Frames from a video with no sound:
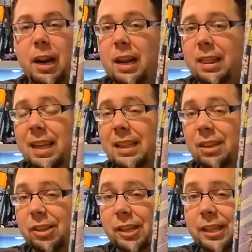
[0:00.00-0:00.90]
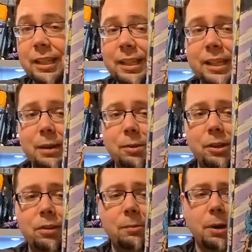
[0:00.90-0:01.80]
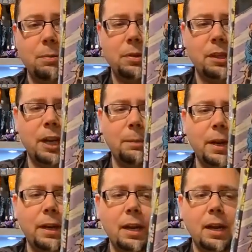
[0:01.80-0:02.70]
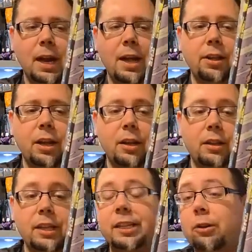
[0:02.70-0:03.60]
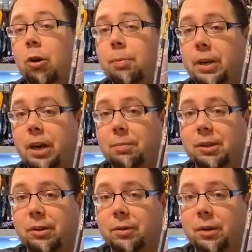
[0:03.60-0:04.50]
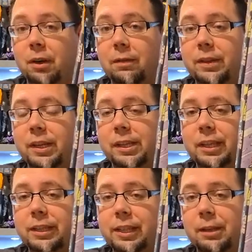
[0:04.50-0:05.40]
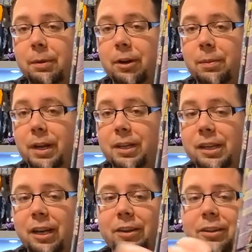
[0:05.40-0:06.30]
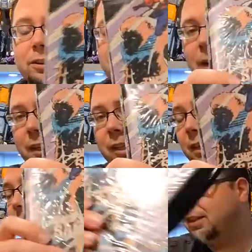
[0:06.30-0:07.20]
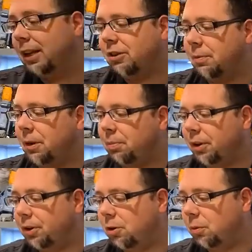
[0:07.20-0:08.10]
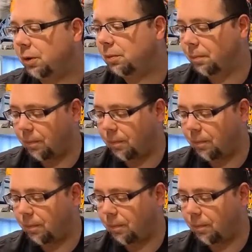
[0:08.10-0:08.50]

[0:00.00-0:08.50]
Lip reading: I think there's a 60s episode of Spider-Man with Sandman, and then the Scorpion episode of the 60s Spider-Man is on here, so that should be a pretty cool one.